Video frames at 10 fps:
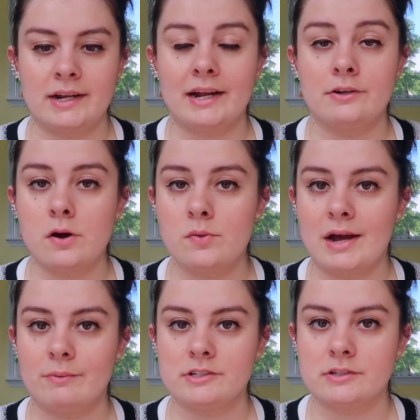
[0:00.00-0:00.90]
and I know
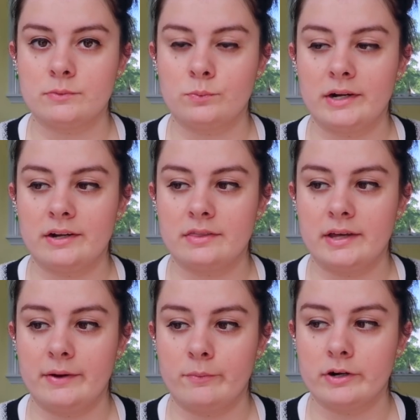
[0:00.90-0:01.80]
that was where
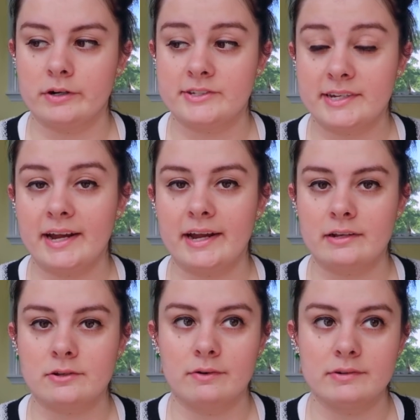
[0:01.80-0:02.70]
they were
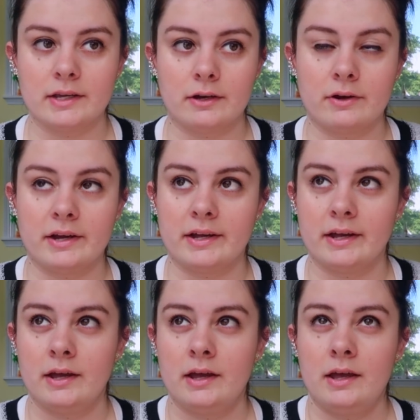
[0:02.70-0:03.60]
staying, so I was like,
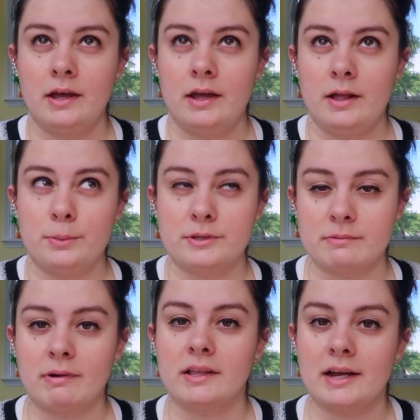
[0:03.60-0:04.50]
okay, this
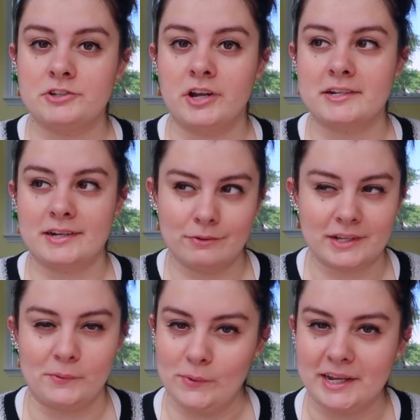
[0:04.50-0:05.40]
is my last chance. And I
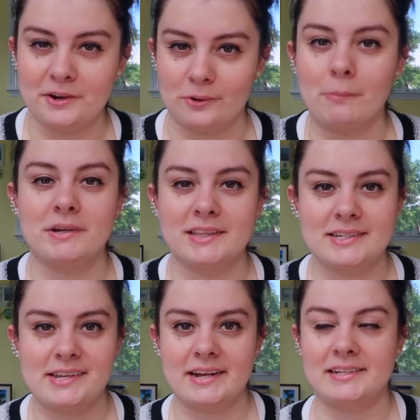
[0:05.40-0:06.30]
was like wicked grumpy
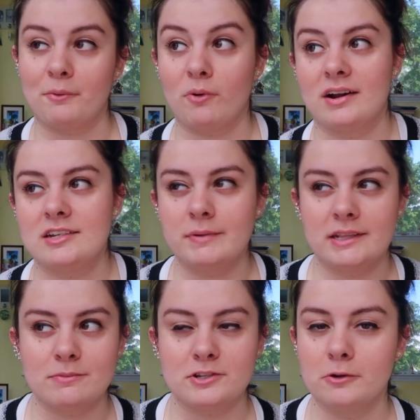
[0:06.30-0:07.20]
this day because I wanted to
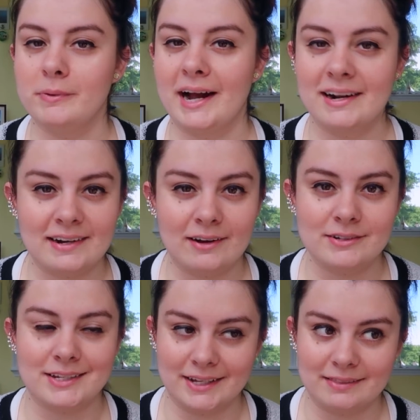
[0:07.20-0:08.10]
meet them so bad, and I
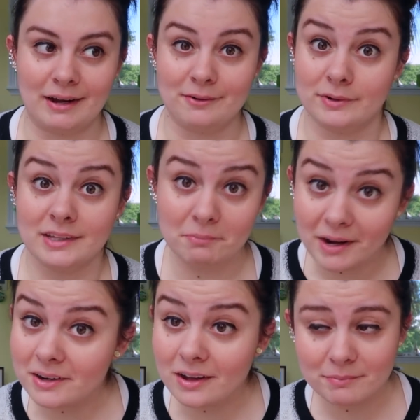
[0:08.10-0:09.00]
was like, I really
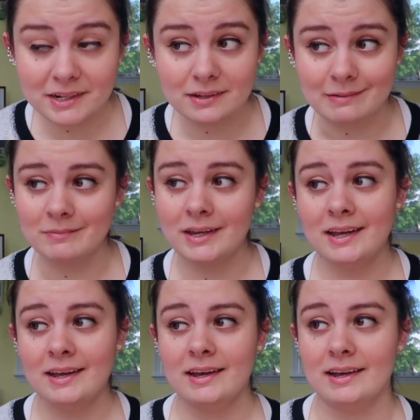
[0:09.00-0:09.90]
might not meet them.
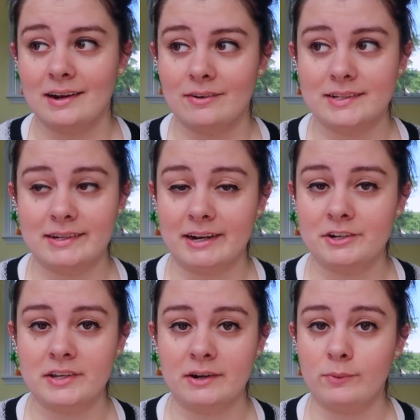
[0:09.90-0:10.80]
And I was like, I
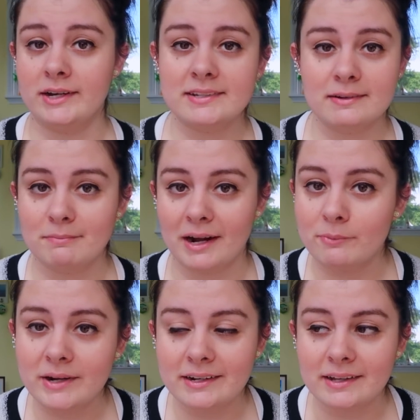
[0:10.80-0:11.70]
just like wasted my
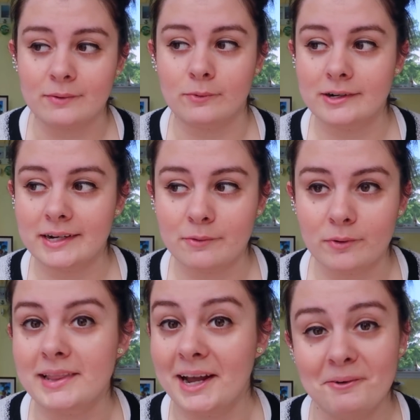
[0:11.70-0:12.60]
week like worrying
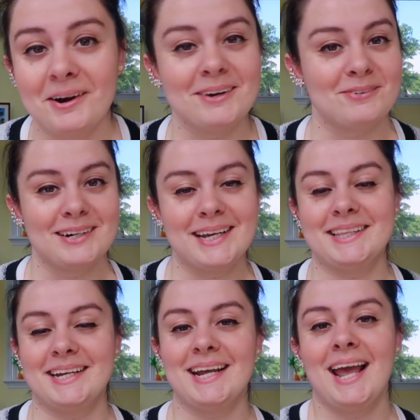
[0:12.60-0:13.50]
where they were for
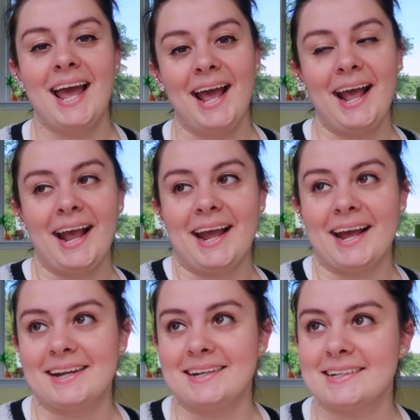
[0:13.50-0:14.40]
nothing.
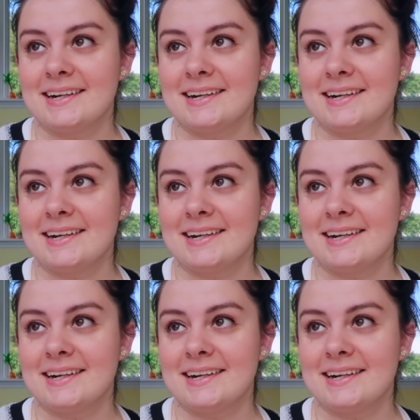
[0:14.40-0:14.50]
And